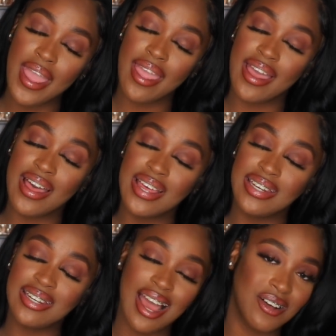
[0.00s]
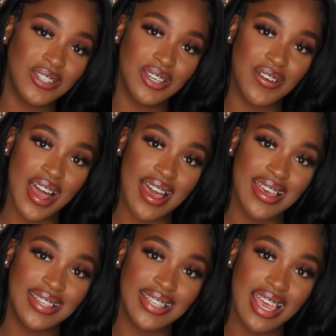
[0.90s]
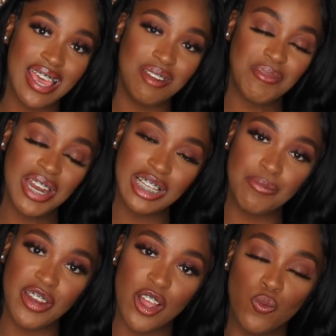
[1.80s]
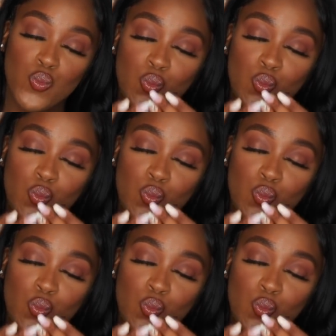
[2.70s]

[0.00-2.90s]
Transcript: and I'll see you guys in my next video.